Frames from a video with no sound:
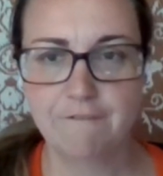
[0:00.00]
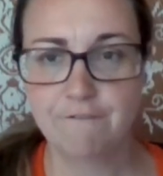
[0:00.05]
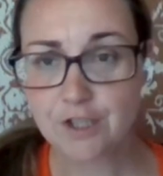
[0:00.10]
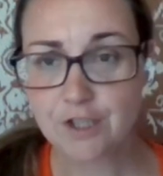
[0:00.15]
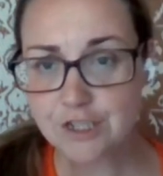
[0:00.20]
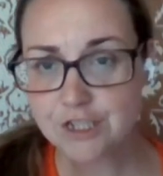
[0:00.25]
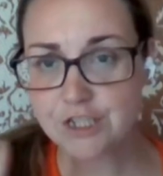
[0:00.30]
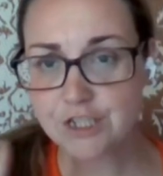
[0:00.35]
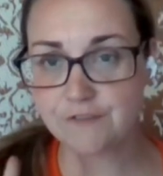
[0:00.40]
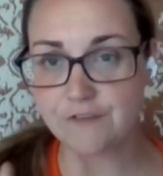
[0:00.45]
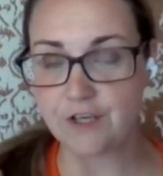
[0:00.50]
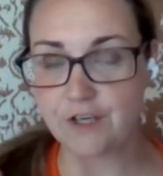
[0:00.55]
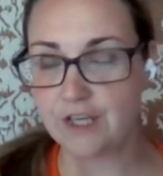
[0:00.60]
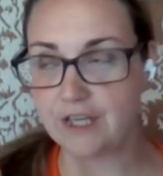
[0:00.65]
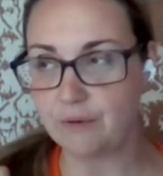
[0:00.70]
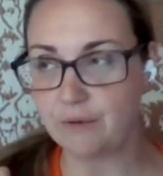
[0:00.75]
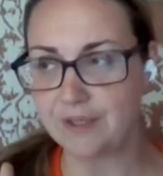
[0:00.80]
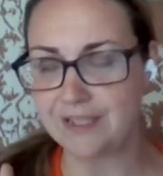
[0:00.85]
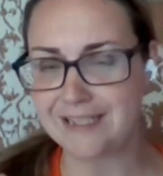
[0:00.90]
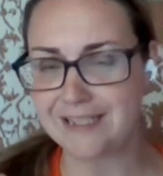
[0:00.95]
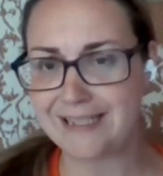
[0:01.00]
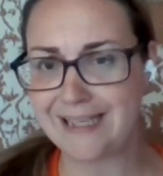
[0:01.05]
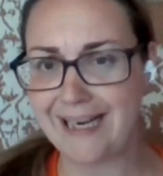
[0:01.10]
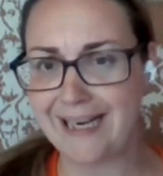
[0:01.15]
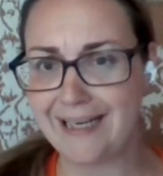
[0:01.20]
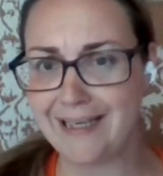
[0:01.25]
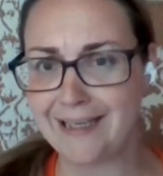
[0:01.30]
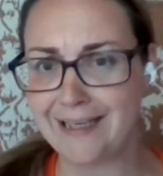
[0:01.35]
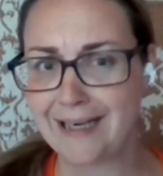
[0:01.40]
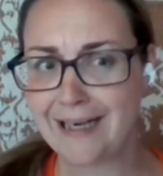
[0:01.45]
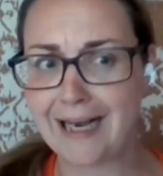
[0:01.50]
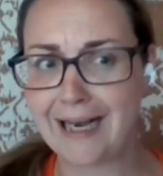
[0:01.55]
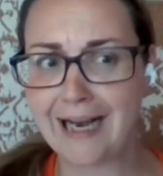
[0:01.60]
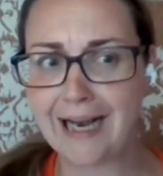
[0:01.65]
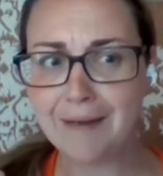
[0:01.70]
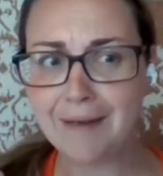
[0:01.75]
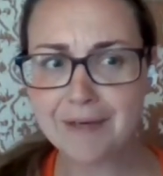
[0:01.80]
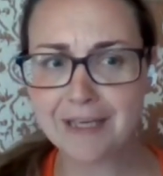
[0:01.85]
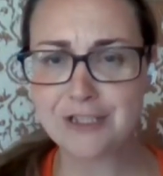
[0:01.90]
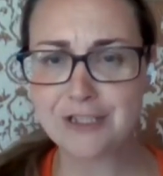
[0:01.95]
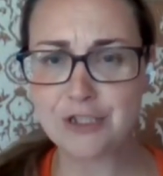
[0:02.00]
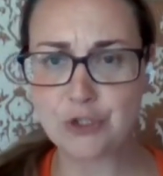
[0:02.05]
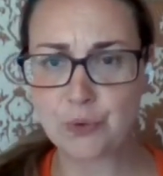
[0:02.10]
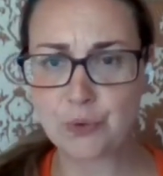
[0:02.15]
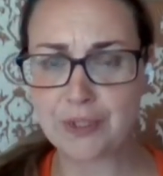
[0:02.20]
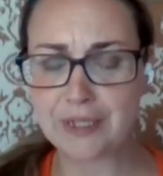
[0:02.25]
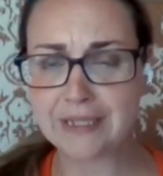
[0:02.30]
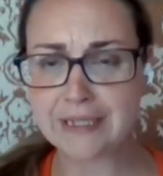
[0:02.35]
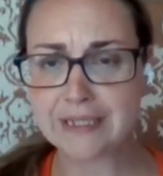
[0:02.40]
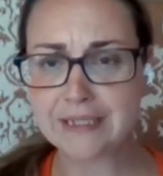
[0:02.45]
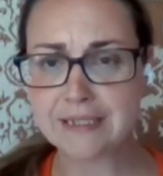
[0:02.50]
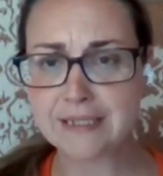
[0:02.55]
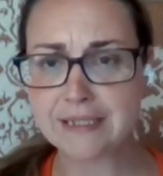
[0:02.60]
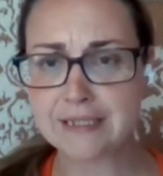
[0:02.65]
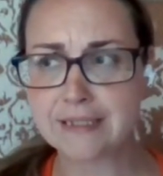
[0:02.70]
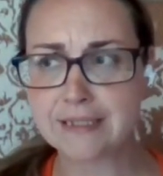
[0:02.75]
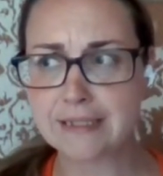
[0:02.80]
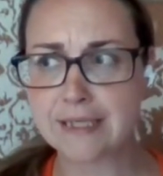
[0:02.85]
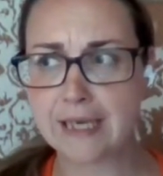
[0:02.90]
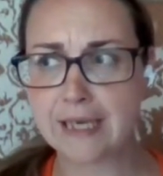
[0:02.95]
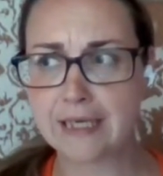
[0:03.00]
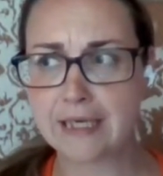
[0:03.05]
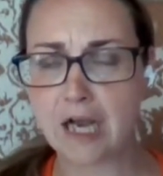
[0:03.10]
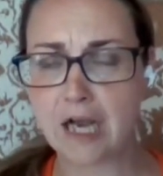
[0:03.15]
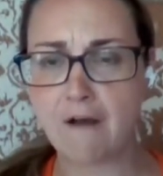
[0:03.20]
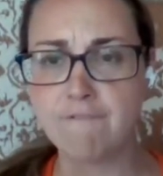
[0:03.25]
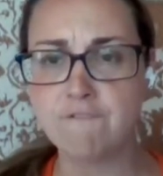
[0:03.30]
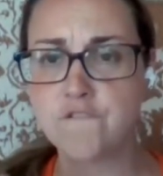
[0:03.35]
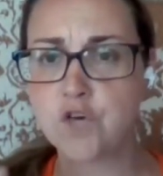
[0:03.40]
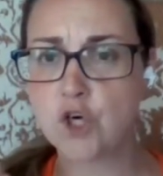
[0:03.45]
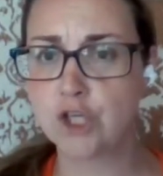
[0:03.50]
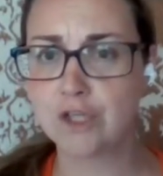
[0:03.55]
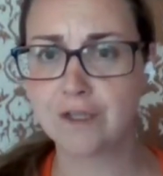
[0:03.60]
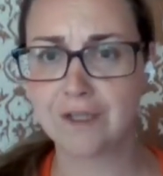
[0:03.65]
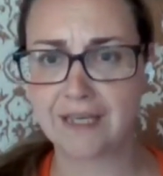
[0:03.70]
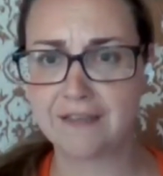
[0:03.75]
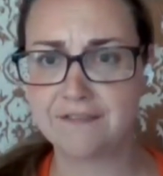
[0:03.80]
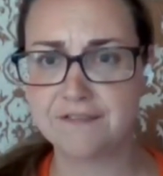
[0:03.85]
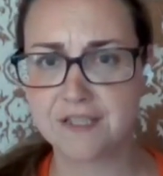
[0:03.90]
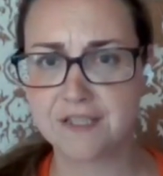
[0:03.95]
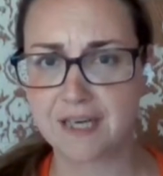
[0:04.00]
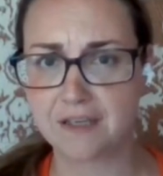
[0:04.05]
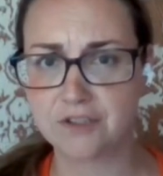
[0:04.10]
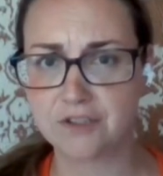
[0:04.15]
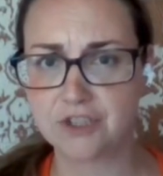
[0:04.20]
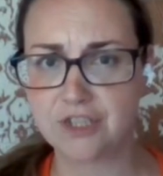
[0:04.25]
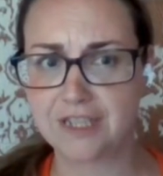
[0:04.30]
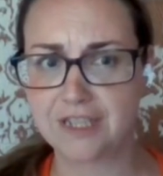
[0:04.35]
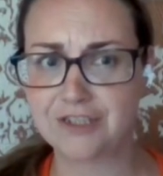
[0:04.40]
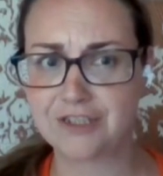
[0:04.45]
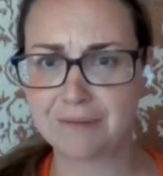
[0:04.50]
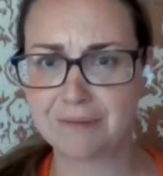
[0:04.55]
First of all, I want to say I'm not doing this as like a full lifestyle change.